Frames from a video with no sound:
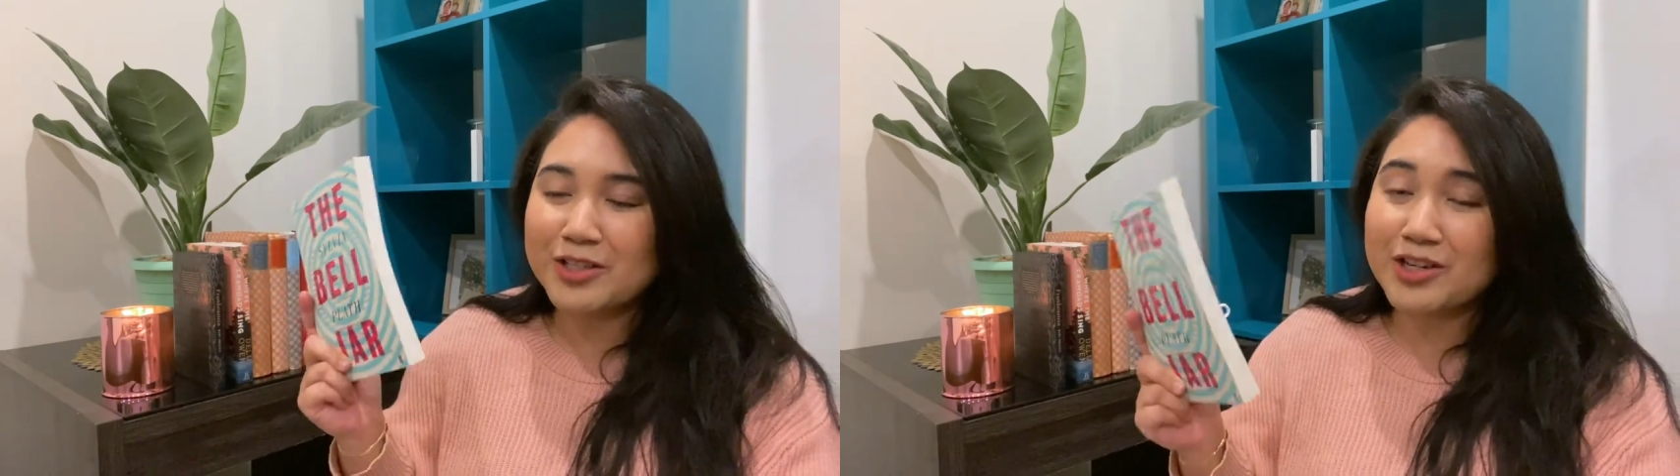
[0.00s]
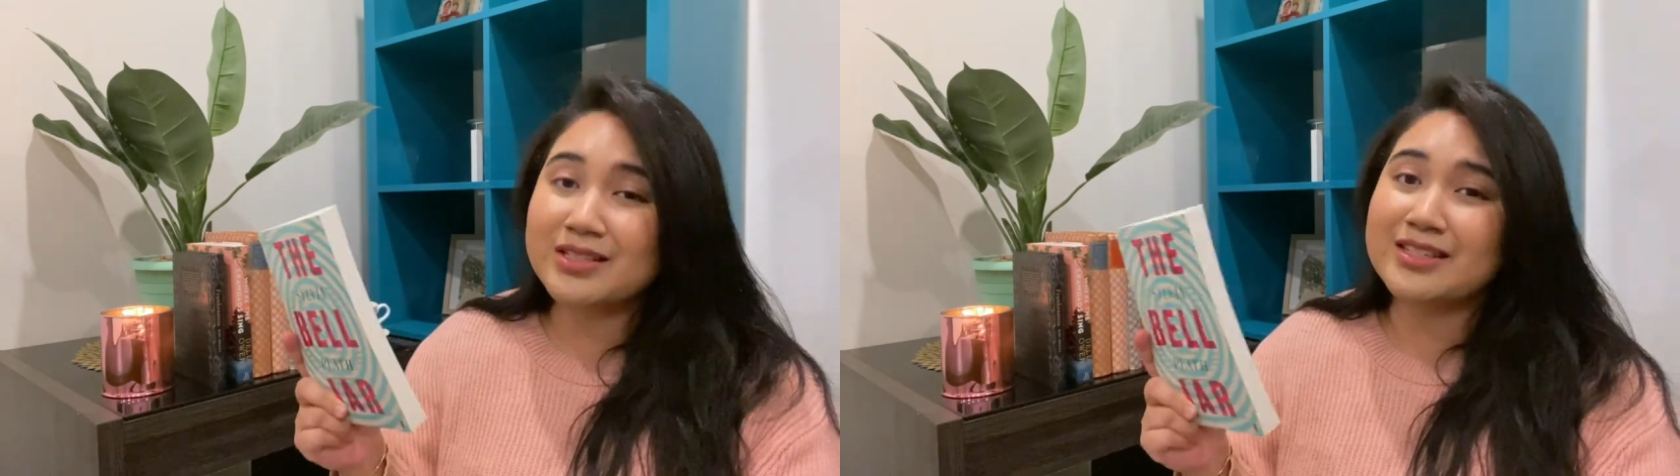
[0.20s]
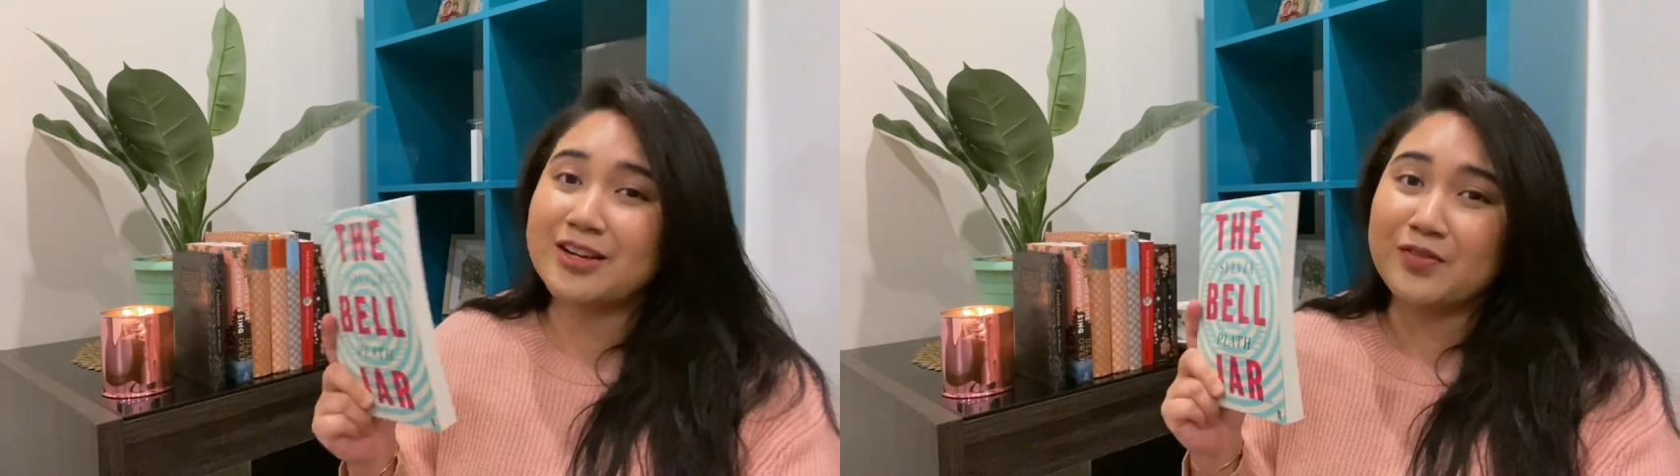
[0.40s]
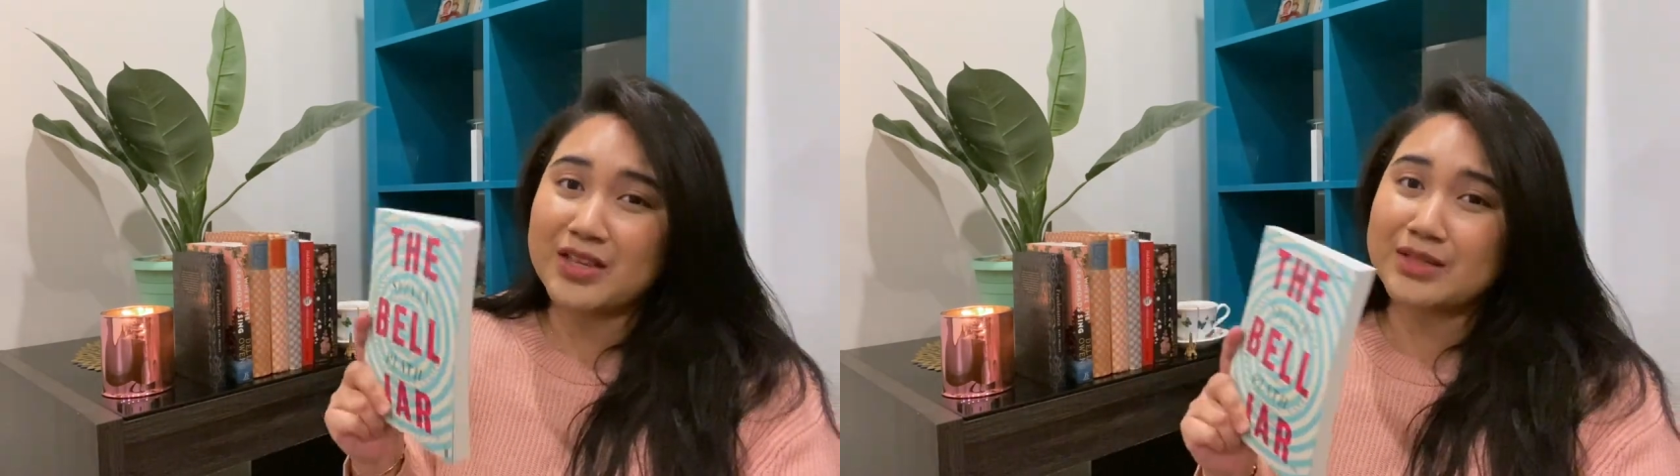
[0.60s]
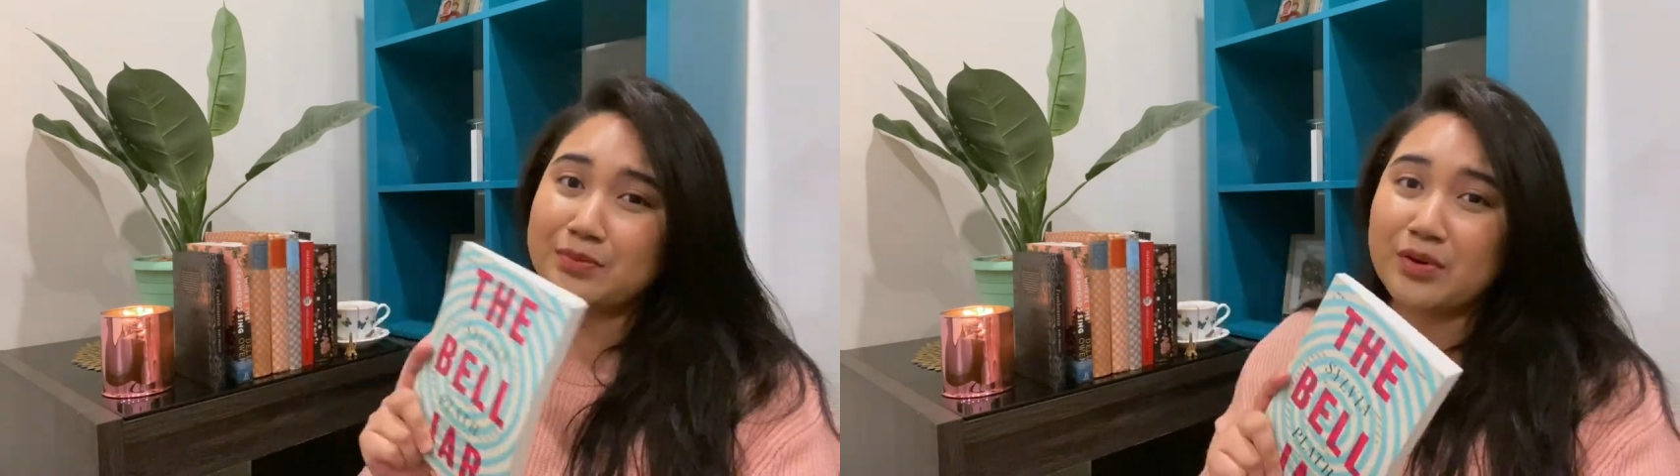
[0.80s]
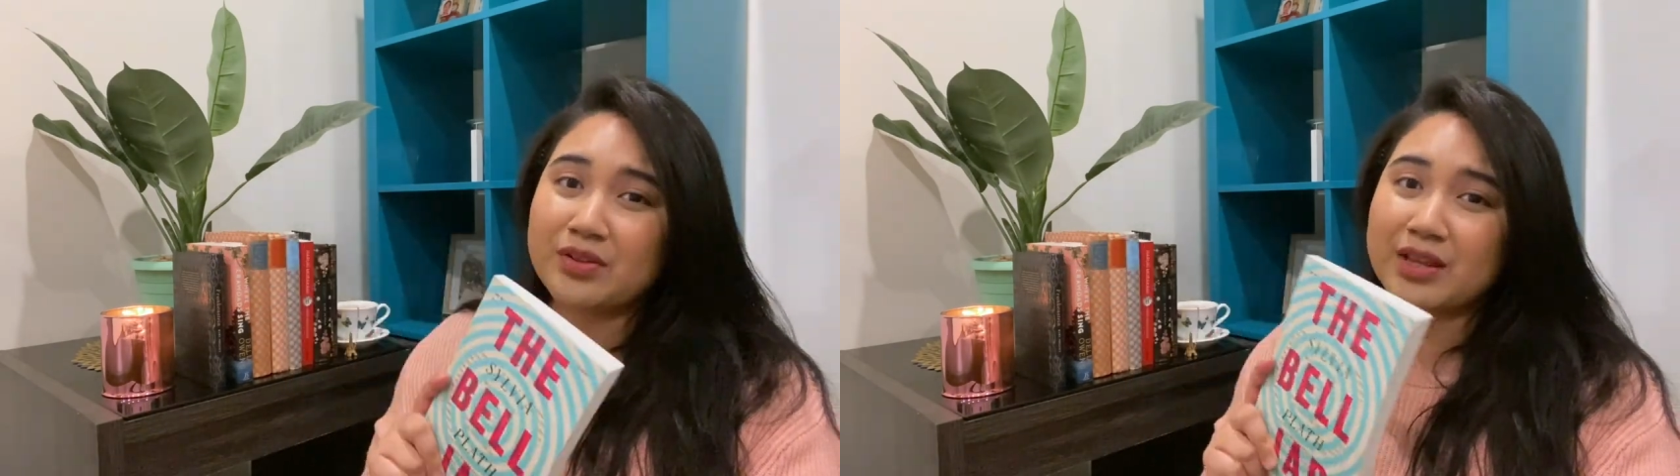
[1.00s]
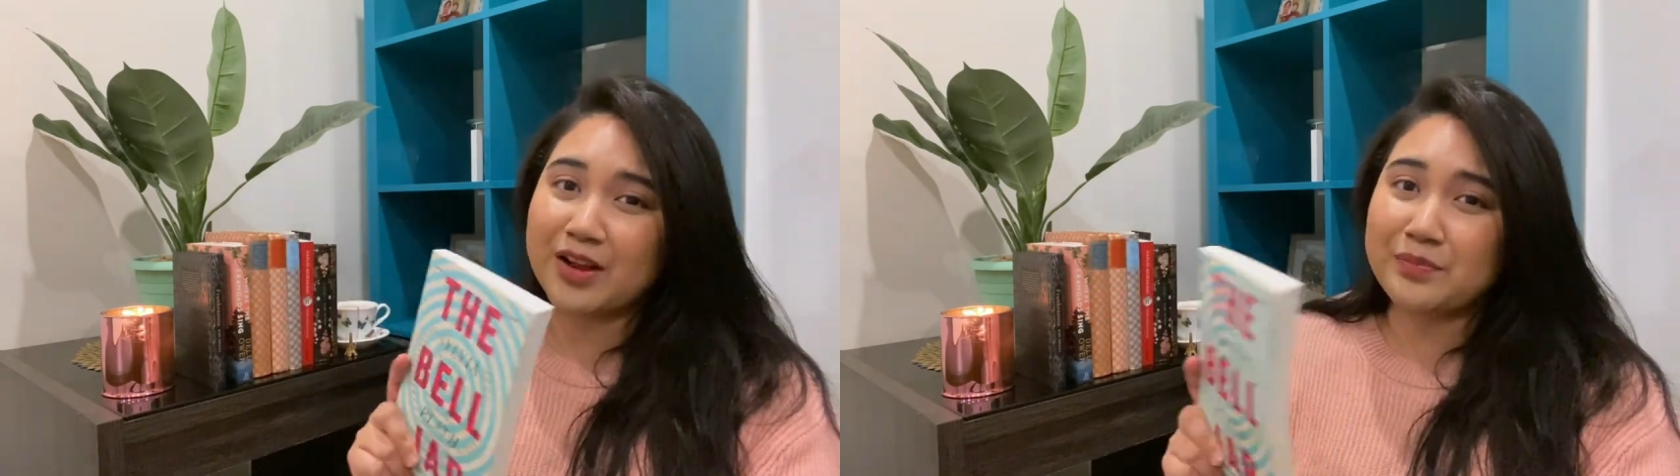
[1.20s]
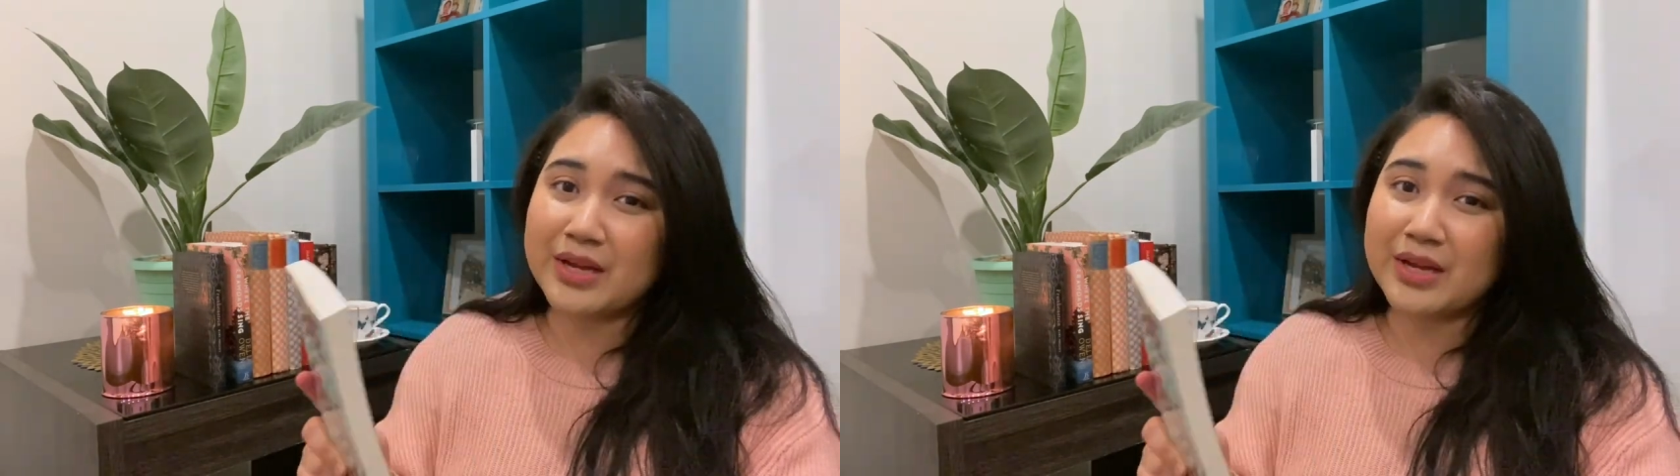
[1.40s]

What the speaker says: chances are if there's a book that I've